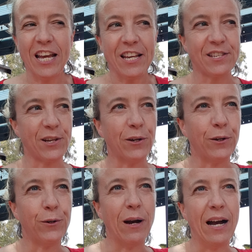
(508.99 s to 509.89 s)

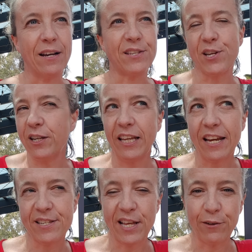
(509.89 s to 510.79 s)
So certainly
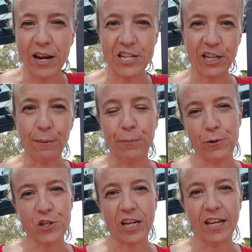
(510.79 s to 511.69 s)
accelerating and
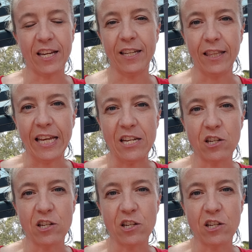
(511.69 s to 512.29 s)
pushing can lead